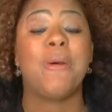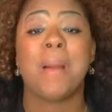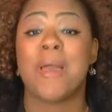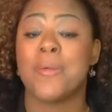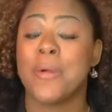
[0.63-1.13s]

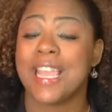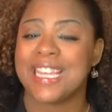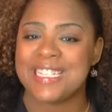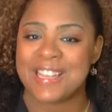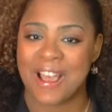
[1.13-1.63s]
Hello, my
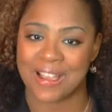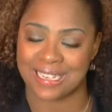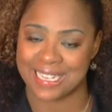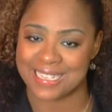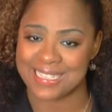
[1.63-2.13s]
wicked
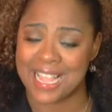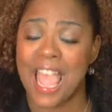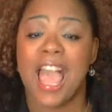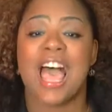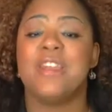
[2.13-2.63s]
darlings,
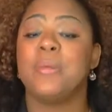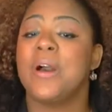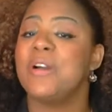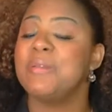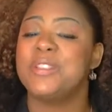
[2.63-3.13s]

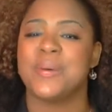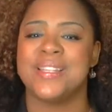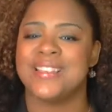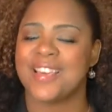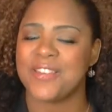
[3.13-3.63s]
and welcome
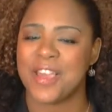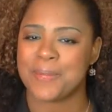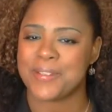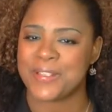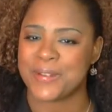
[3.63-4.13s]
to another
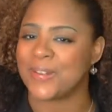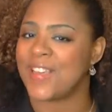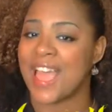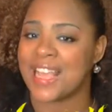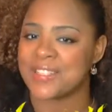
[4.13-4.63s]
episode
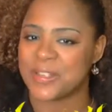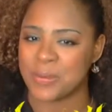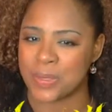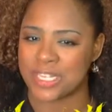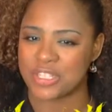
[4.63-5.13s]
of
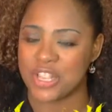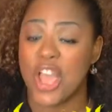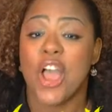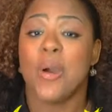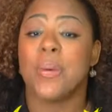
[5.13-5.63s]
Ask a Witch,
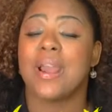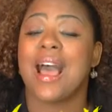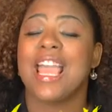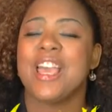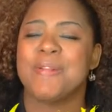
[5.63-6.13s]

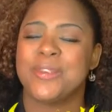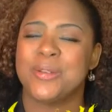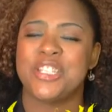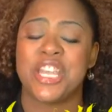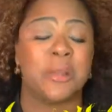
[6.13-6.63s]
where I
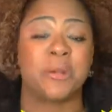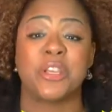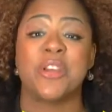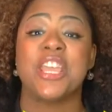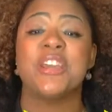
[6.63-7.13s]
help you
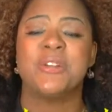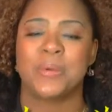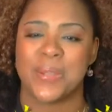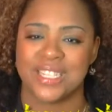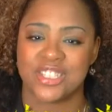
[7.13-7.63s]
channel your
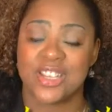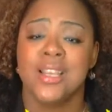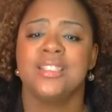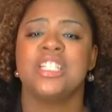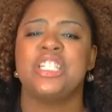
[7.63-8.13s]
inner witch
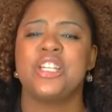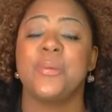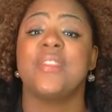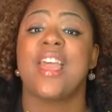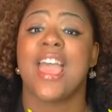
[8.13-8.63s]
to
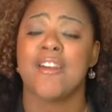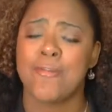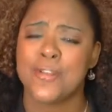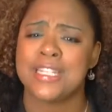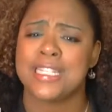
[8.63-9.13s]
deal with
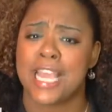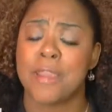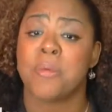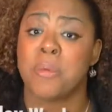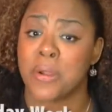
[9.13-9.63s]

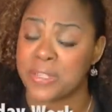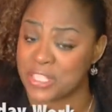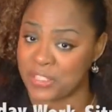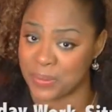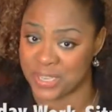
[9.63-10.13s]
everyday
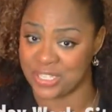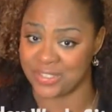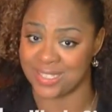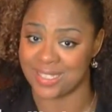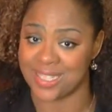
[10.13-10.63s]
work
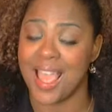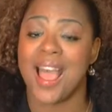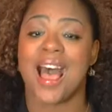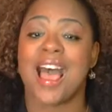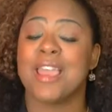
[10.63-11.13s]
situations.
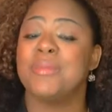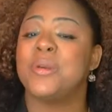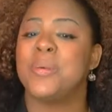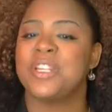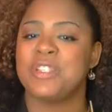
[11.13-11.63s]
I
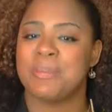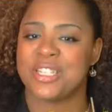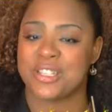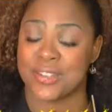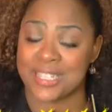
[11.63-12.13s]
am the witch
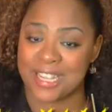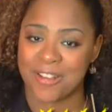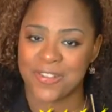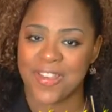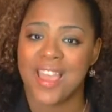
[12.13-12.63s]
bitch
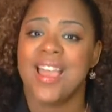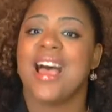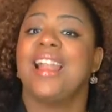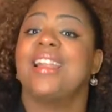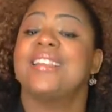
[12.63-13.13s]
herself,
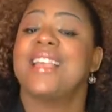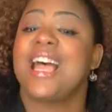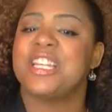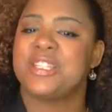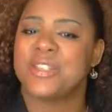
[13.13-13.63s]

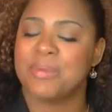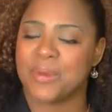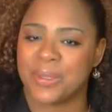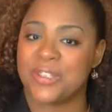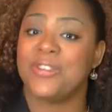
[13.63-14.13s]

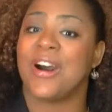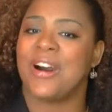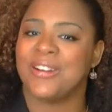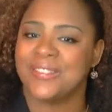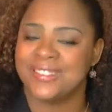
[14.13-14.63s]
Alexandria Marie
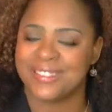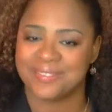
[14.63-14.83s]
Duval.